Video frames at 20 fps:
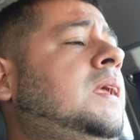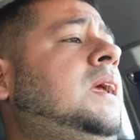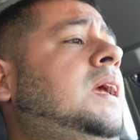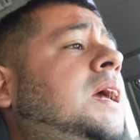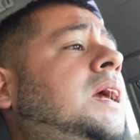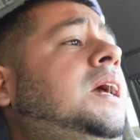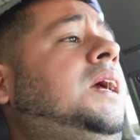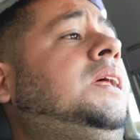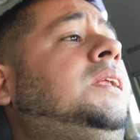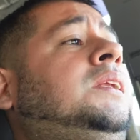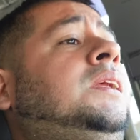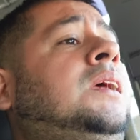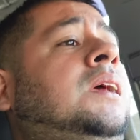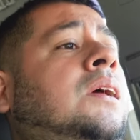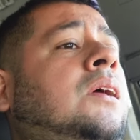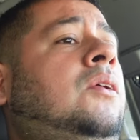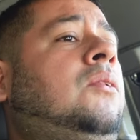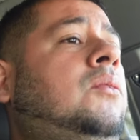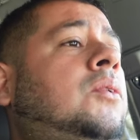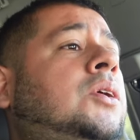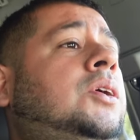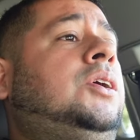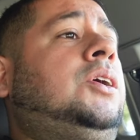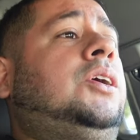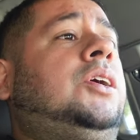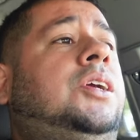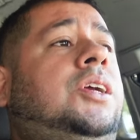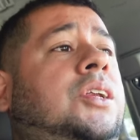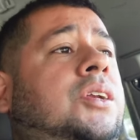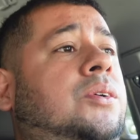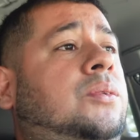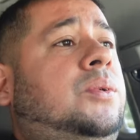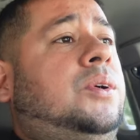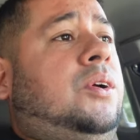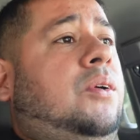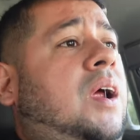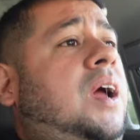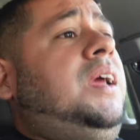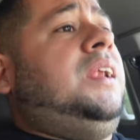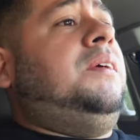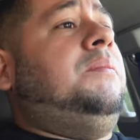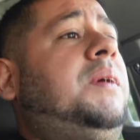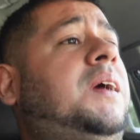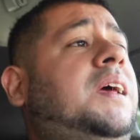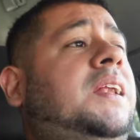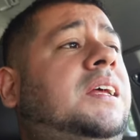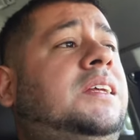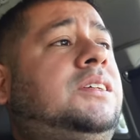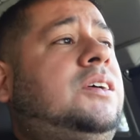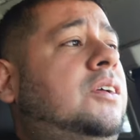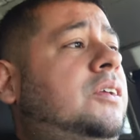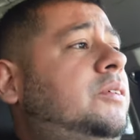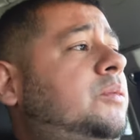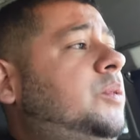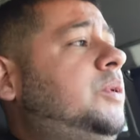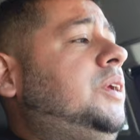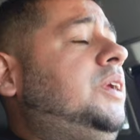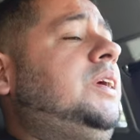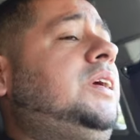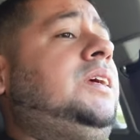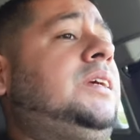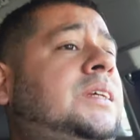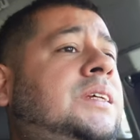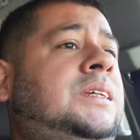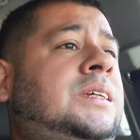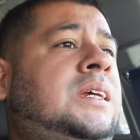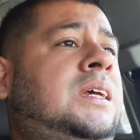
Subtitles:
And we're, you know, we're grinding, man. That's all of what it is.